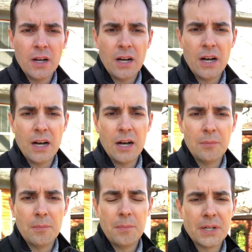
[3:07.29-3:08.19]

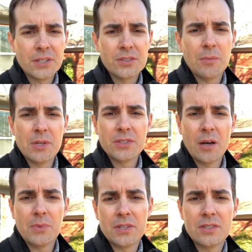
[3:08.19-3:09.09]
But to sum this
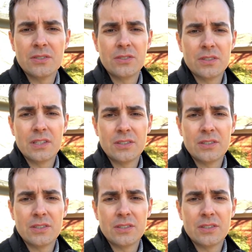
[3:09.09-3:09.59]
up, this is